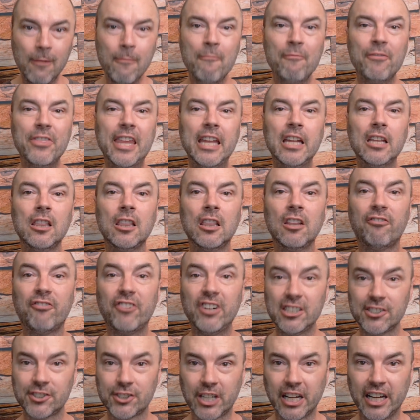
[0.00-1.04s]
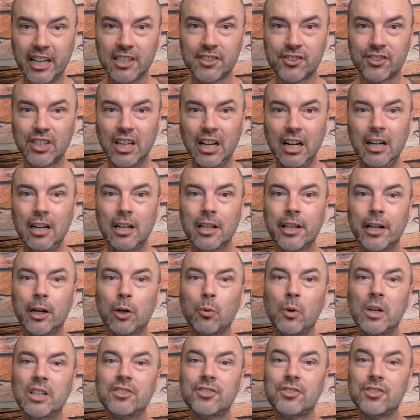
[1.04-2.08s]
In the first case, there
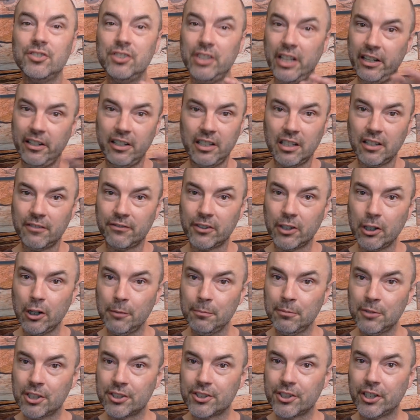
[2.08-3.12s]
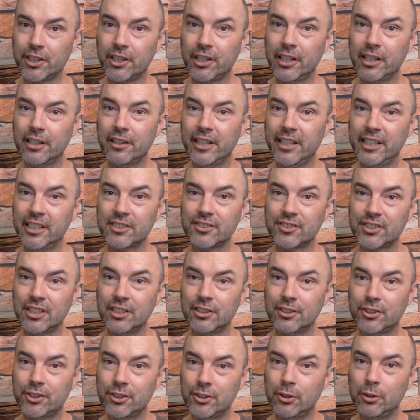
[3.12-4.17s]
was narrative room to turn this
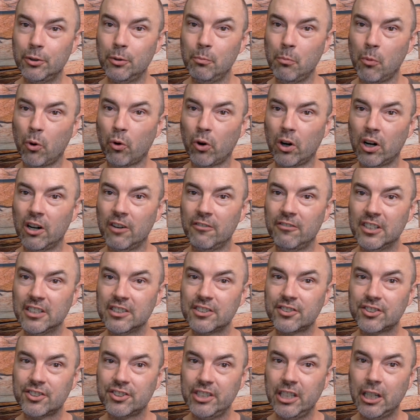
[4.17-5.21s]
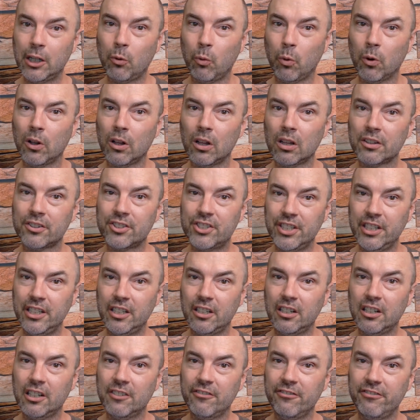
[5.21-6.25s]
into more of a sequel tier
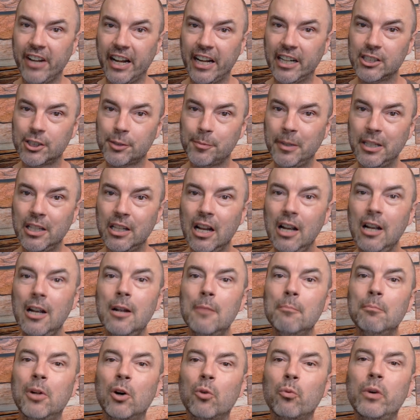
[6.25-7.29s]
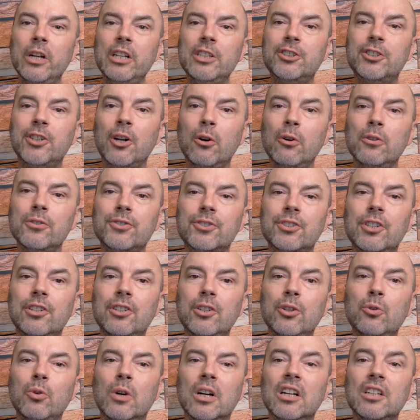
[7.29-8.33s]
advancement, but we chose to
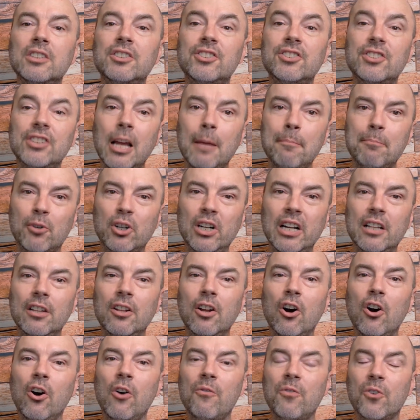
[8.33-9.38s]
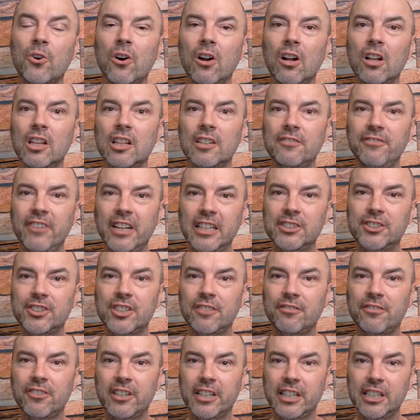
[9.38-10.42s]
do a separate overall adventure
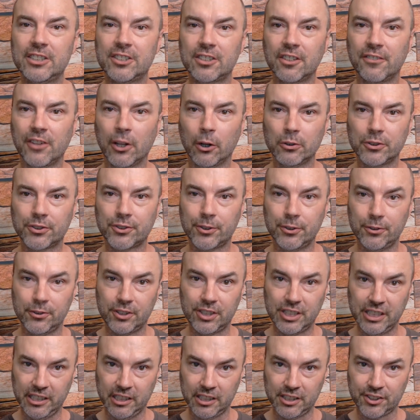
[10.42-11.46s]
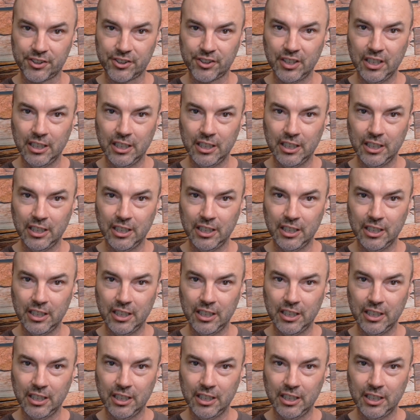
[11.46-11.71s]
for each of those two tiers.